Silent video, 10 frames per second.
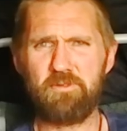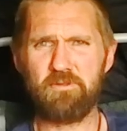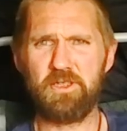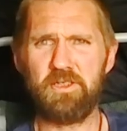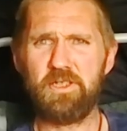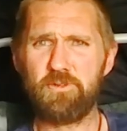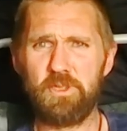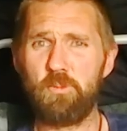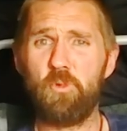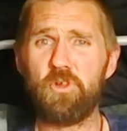really, is when
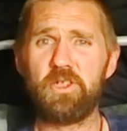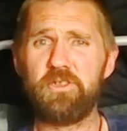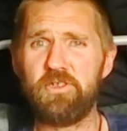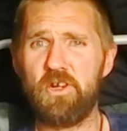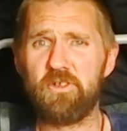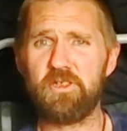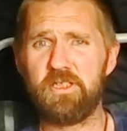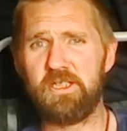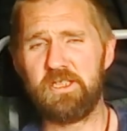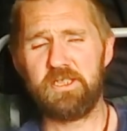I'm walking the dog.
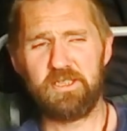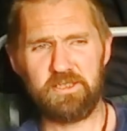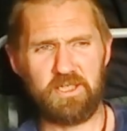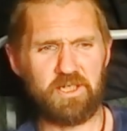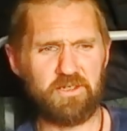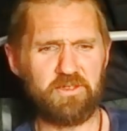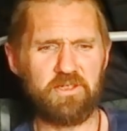I can